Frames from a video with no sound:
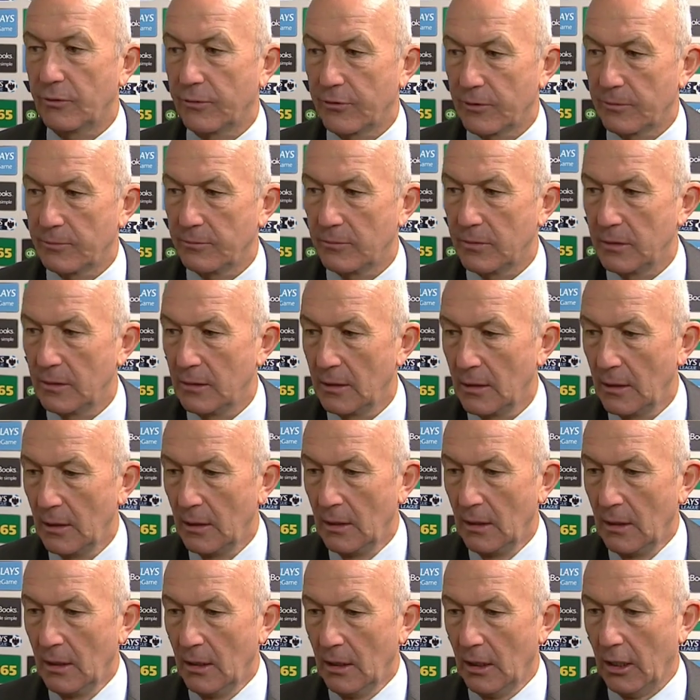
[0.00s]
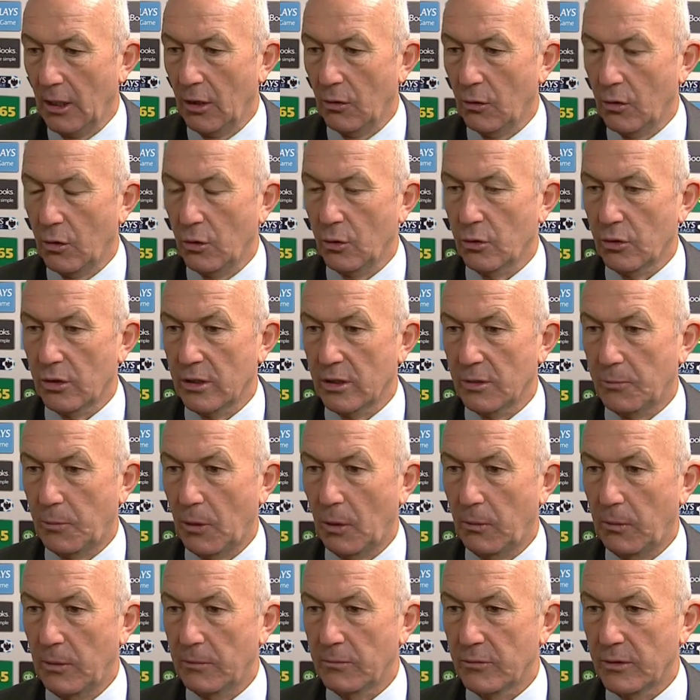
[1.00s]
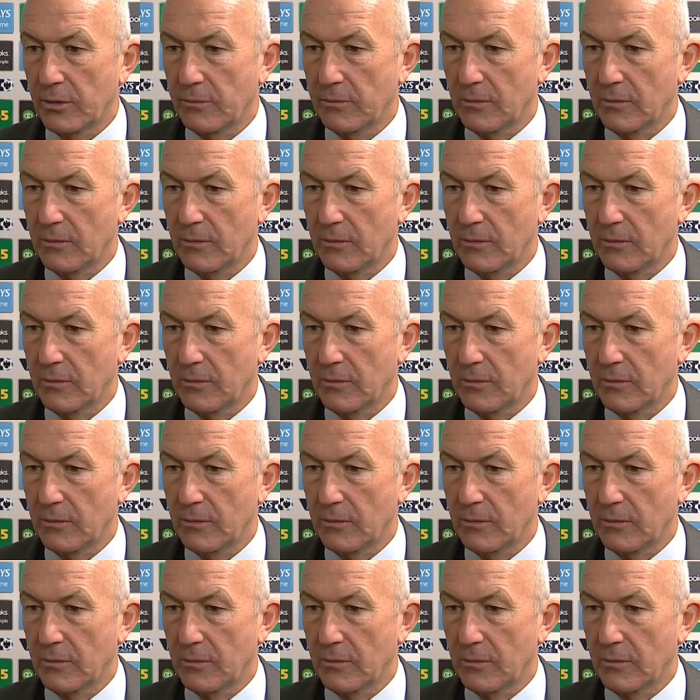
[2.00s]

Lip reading: from, you know, causing us problems.